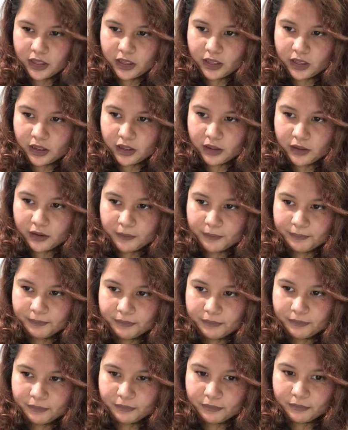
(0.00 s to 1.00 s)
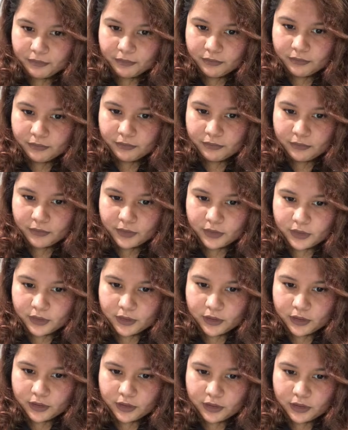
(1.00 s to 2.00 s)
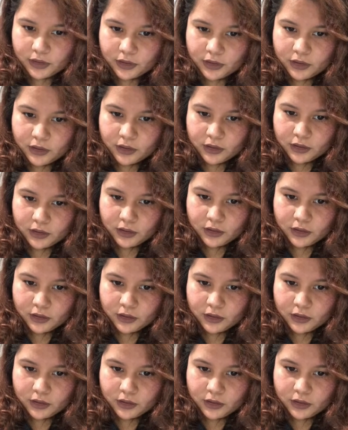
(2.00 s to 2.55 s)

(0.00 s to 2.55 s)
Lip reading: let's see.